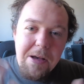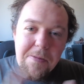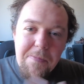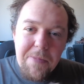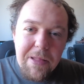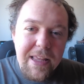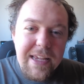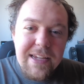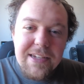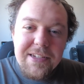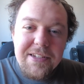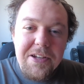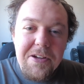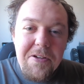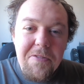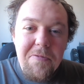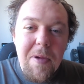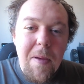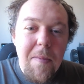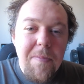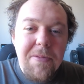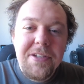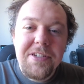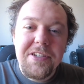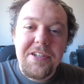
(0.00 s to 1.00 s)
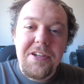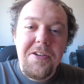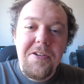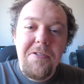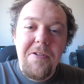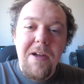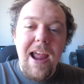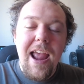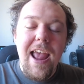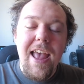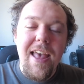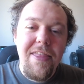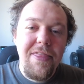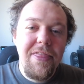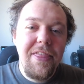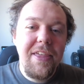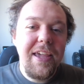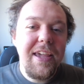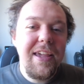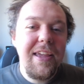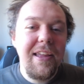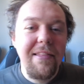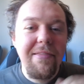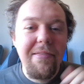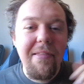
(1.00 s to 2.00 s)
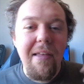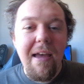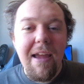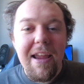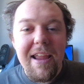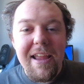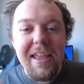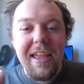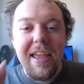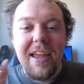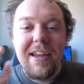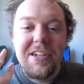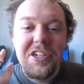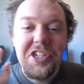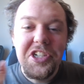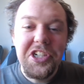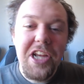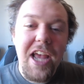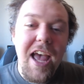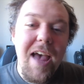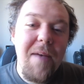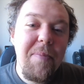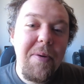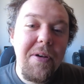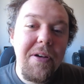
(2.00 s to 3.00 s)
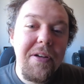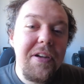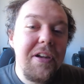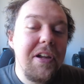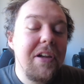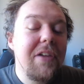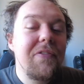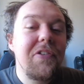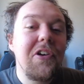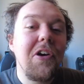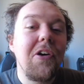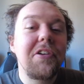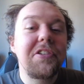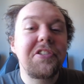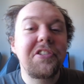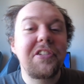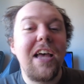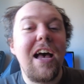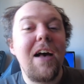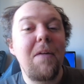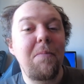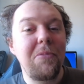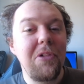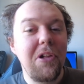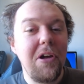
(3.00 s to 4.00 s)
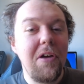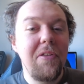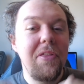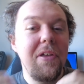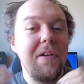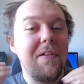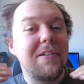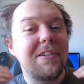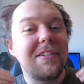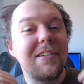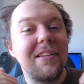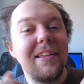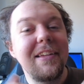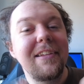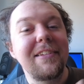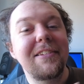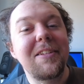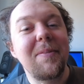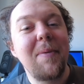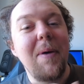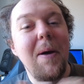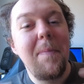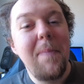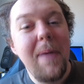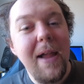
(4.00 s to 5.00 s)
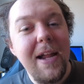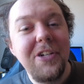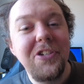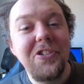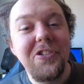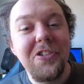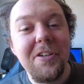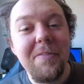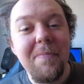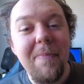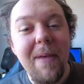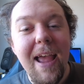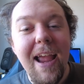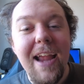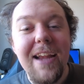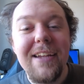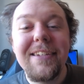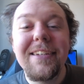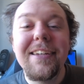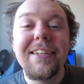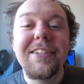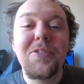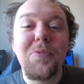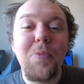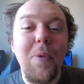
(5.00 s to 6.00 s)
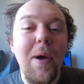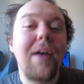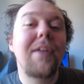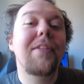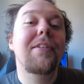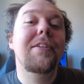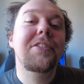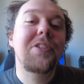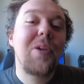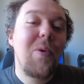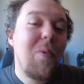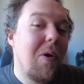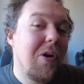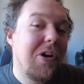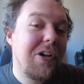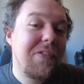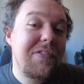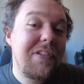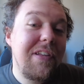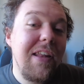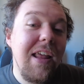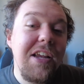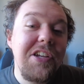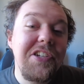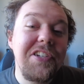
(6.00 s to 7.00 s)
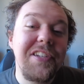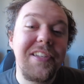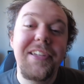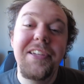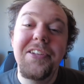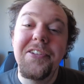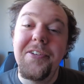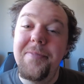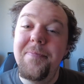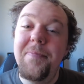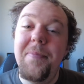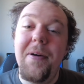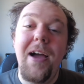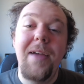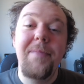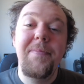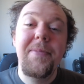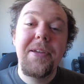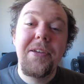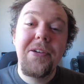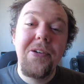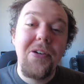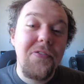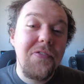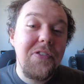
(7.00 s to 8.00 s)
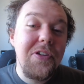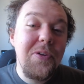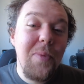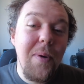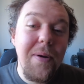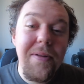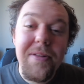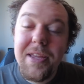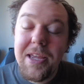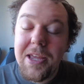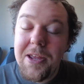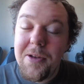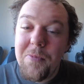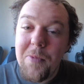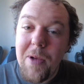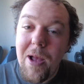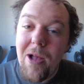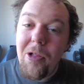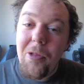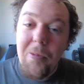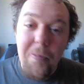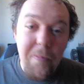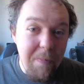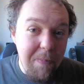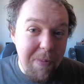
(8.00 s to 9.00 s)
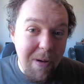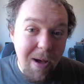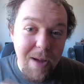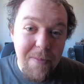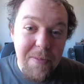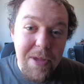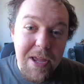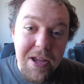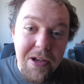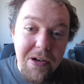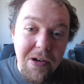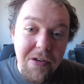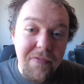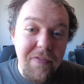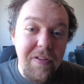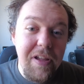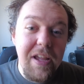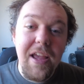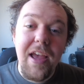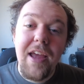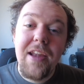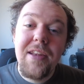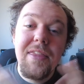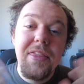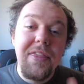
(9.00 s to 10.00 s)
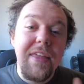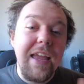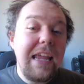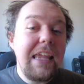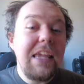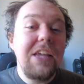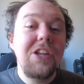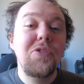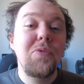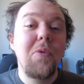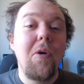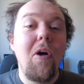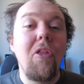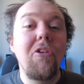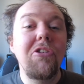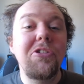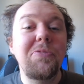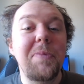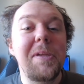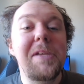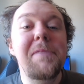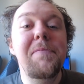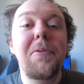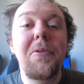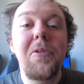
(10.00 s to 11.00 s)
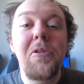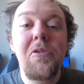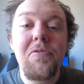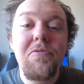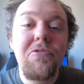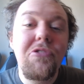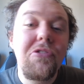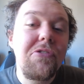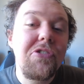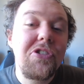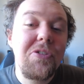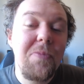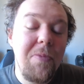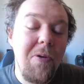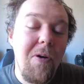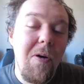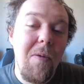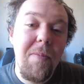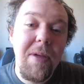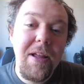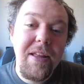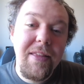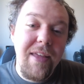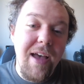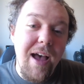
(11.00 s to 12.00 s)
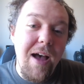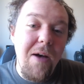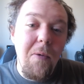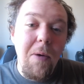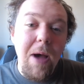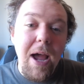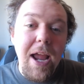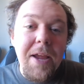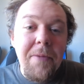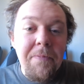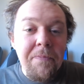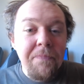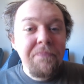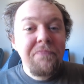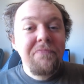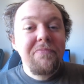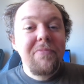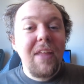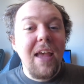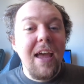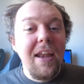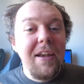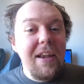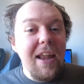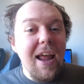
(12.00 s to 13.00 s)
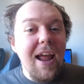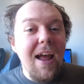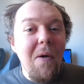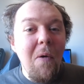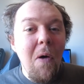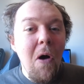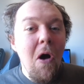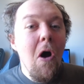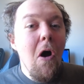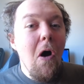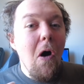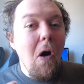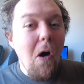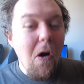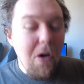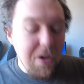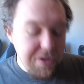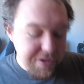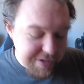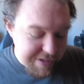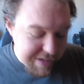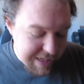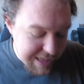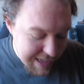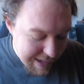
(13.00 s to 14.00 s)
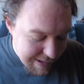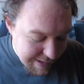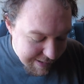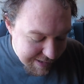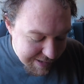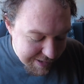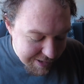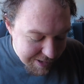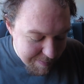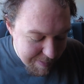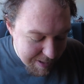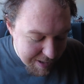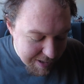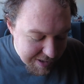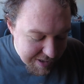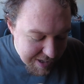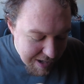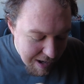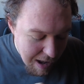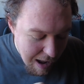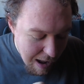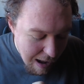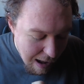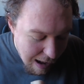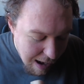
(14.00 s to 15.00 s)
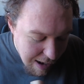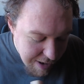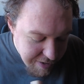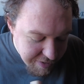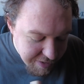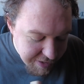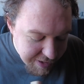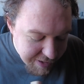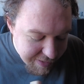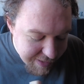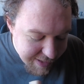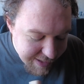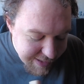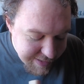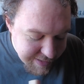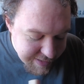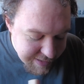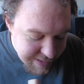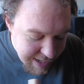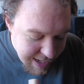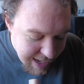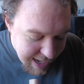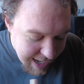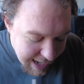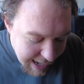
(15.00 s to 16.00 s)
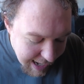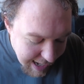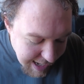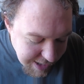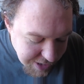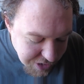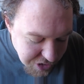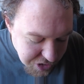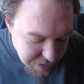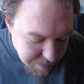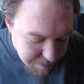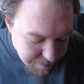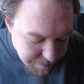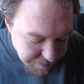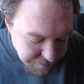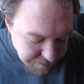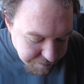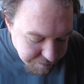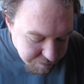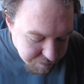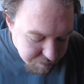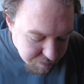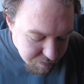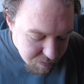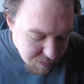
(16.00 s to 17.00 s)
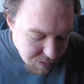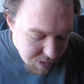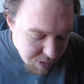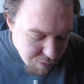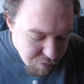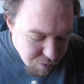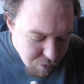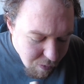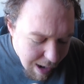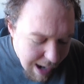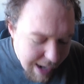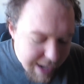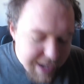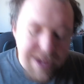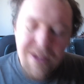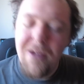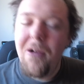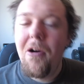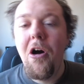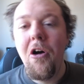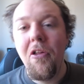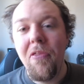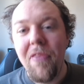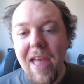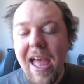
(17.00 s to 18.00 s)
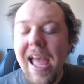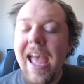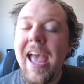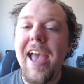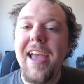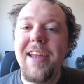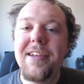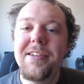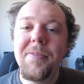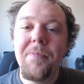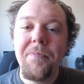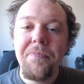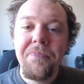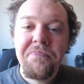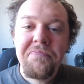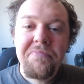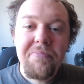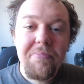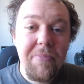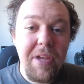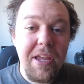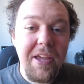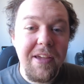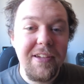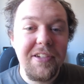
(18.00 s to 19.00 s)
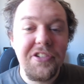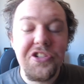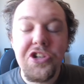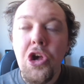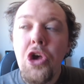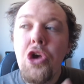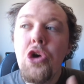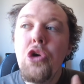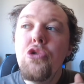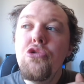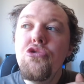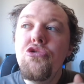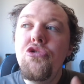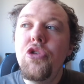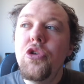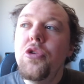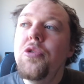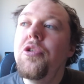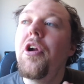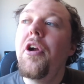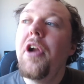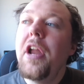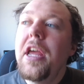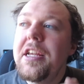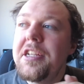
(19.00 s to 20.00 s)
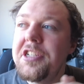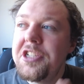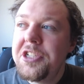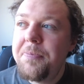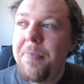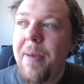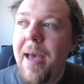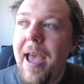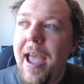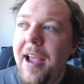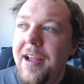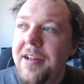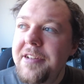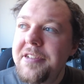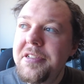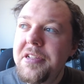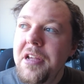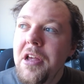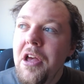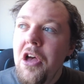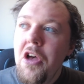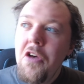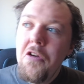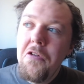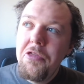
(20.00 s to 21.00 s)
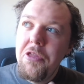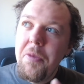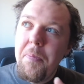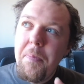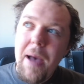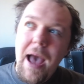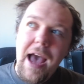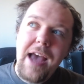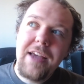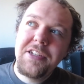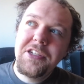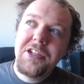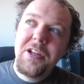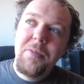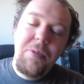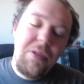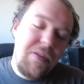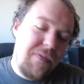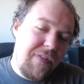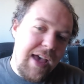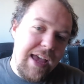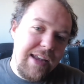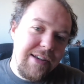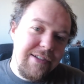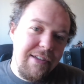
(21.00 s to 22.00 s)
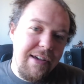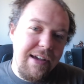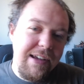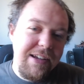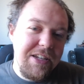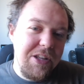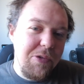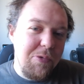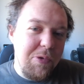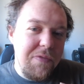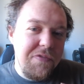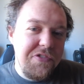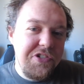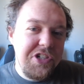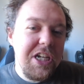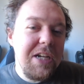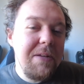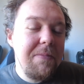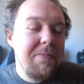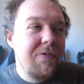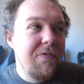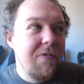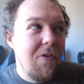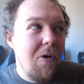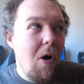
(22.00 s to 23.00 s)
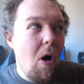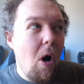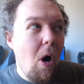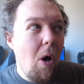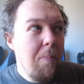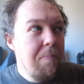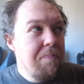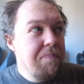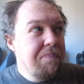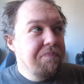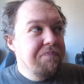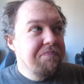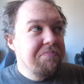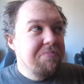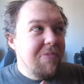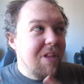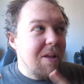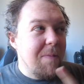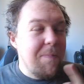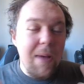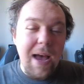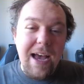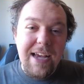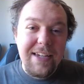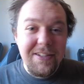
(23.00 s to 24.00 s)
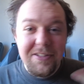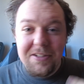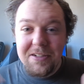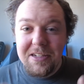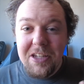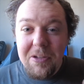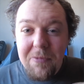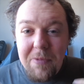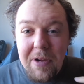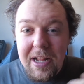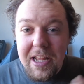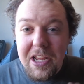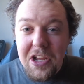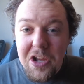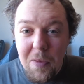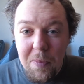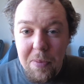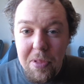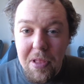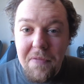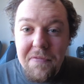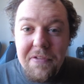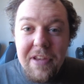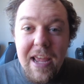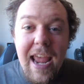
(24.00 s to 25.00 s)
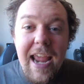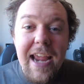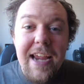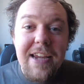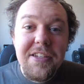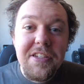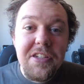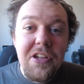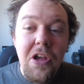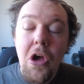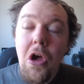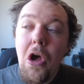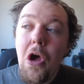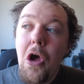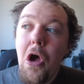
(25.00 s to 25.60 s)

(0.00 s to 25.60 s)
please do remember to hit the like and share button. And of course, down below, there is a link to my Patreon page, as well as a one-off donation link called Buy Me a Coffee, where you can, well, buy me a coffee. And thank you to all those people who do support me that way. And now, on to the article, because I think this hits right on the head. Because do not expect the past couple of headlines that we've seen for the past really couple of days,